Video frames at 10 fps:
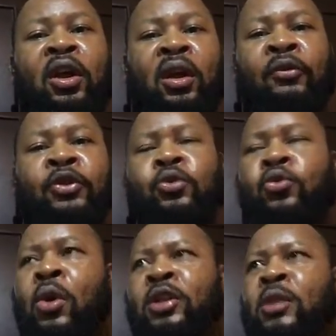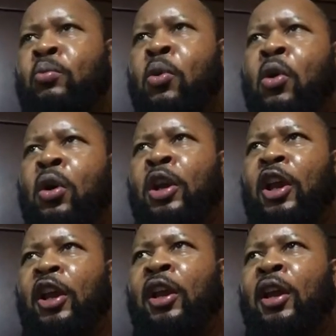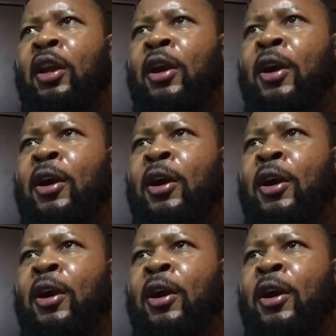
If you wasn't born in